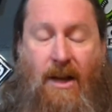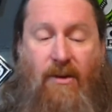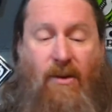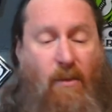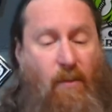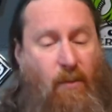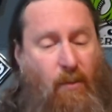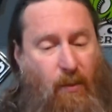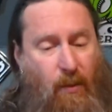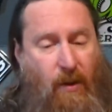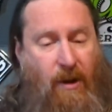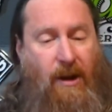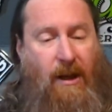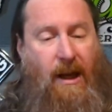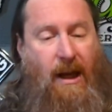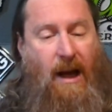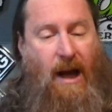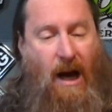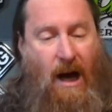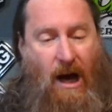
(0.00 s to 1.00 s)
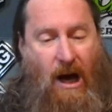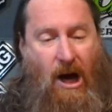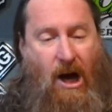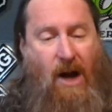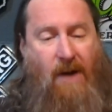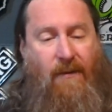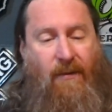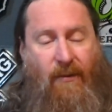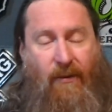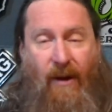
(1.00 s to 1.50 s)
really
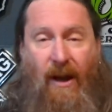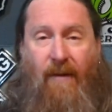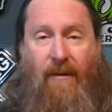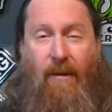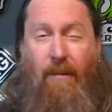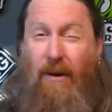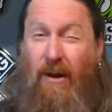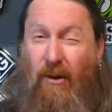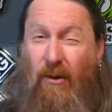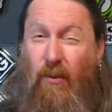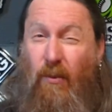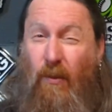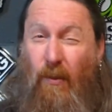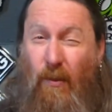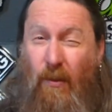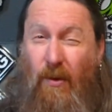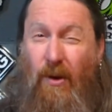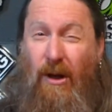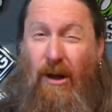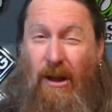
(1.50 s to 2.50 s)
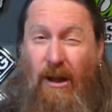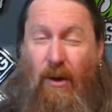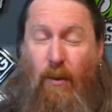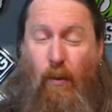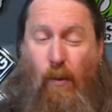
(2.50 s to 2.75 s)
odd flavor, but it's really,